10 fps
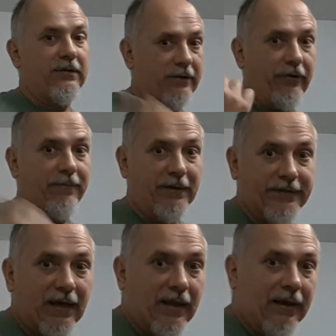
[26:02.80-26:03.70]
you just throw their
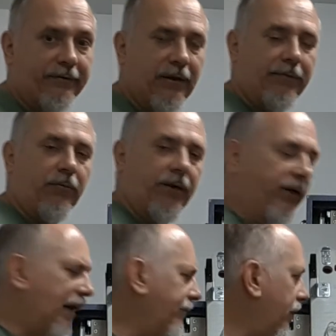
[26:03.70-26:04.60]
butts out of the house, tell them don't
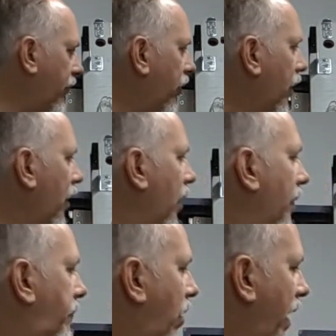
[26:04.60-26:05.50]
play games anymore.
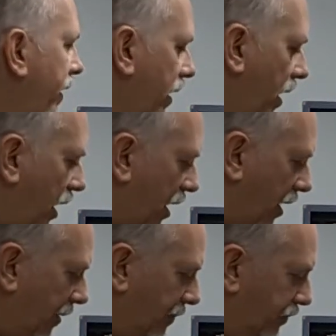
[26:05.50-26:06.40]
But,
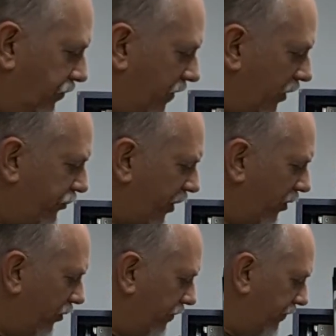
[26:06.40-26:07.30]

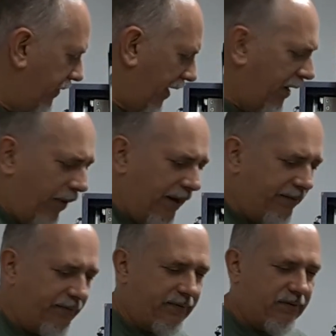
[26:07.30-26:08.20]
so
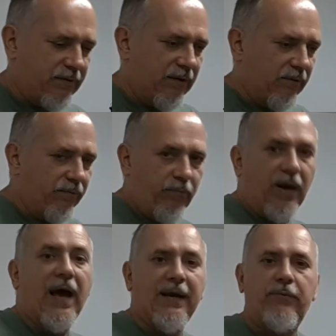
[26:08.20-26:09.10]
anyway,
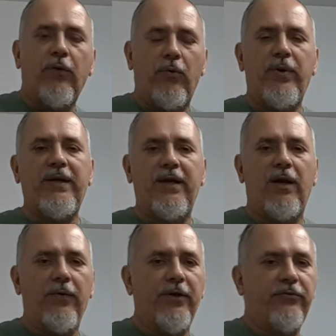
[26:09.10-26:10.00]
what we did
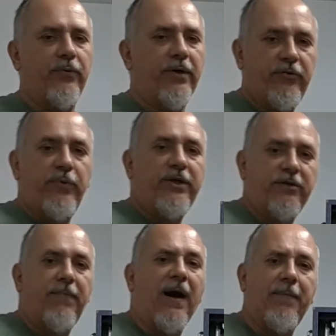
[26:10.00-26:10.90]
on this one is we
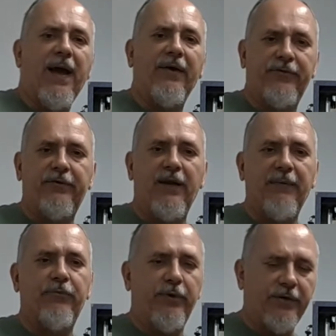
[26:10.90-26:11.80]
just bypassed the
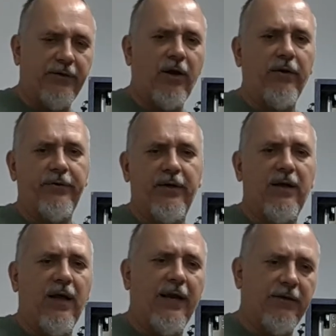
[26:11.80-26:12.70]
slam switch. I talked to the
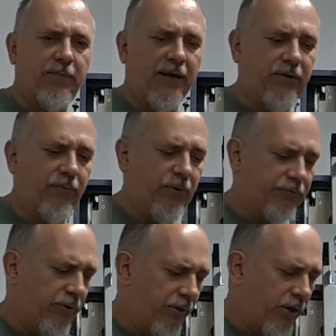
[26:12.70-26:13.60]
client, explained to him what
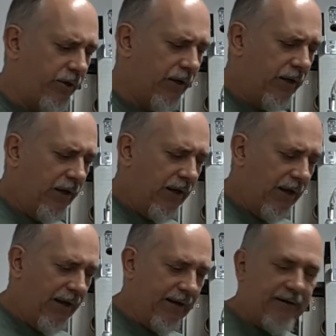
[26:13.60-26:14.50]
was going on,
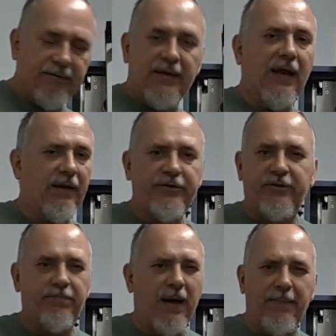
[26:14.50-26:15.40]
and he said, yeah, let's
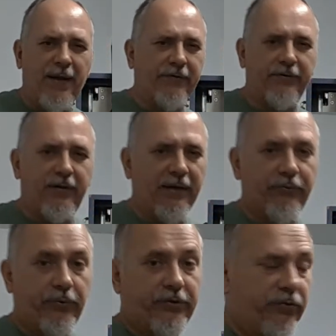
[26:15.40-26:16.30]
just bypass the slam
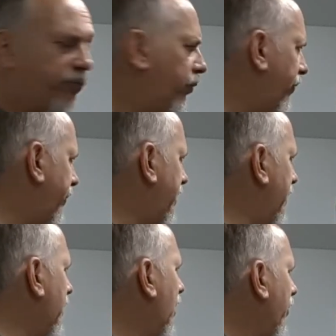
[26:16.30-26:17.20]
switch. This is what we
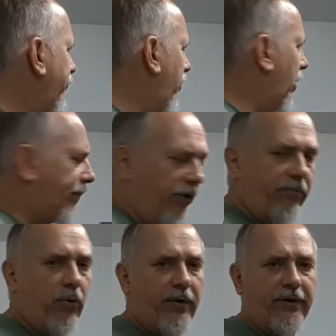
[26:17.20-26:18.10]
did. So up on
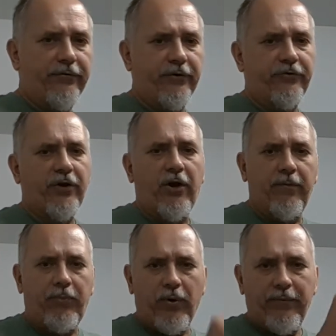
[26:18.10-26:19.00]
the board, there's a
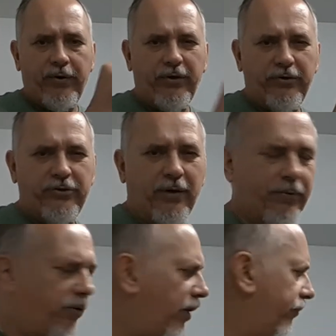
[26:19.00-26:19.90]
solder point where you can just jump
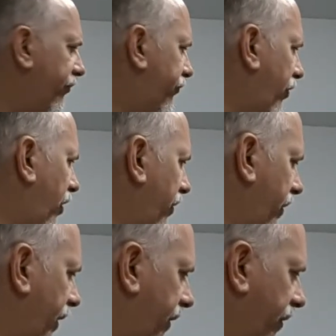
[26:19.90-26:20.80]
across and
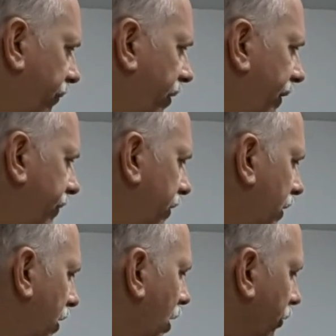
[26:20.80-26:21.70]
solder and get rid of it.
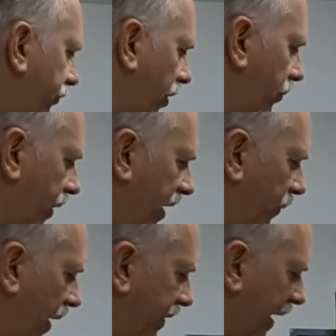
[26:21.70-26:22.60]
So
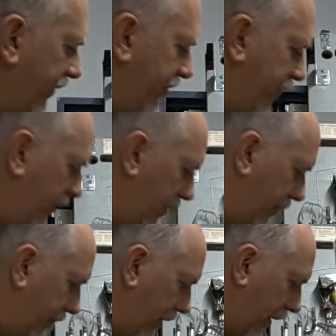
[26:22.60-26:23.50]
anyway, that's
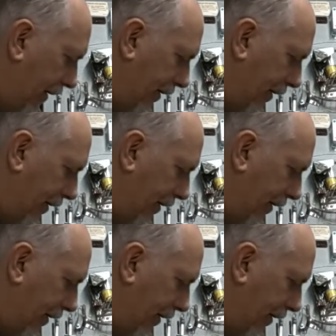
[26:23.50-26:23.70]
the,